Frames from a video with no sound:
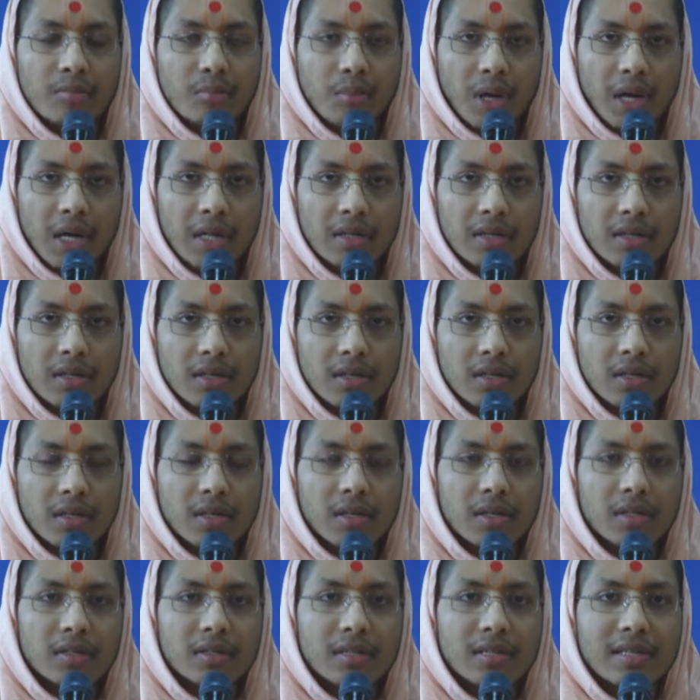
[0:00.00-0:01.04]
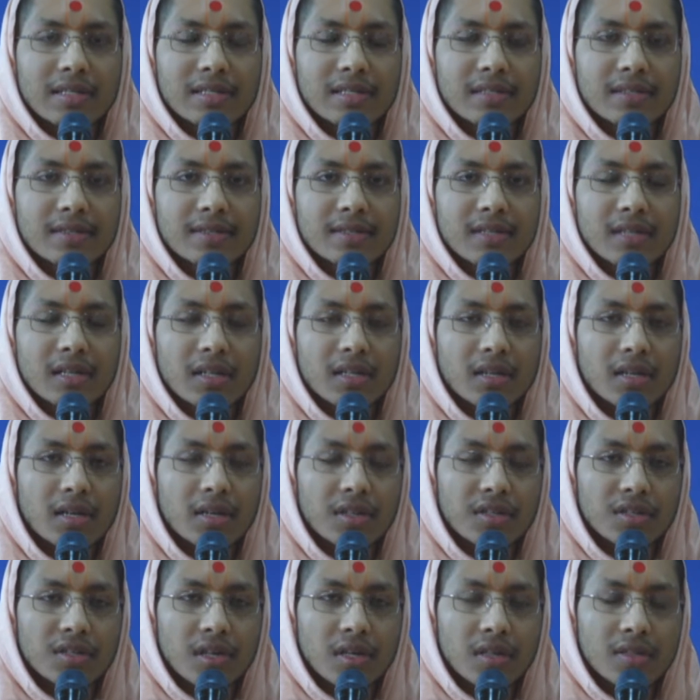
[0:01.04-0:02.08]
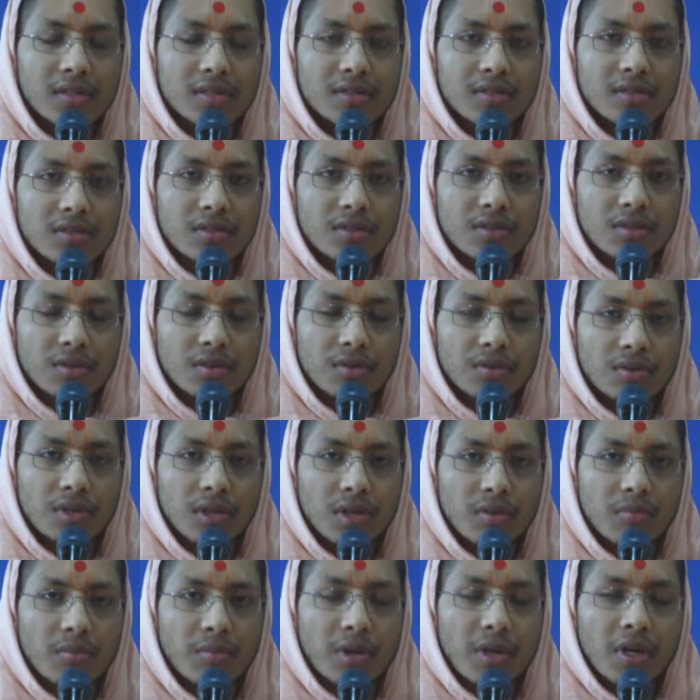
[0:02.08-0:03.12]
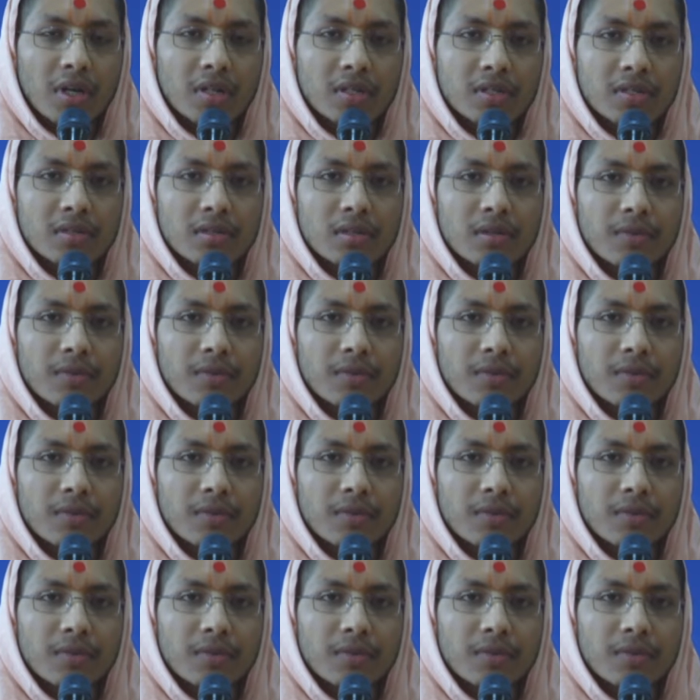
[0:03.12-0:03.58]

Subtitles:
But this incident is unique because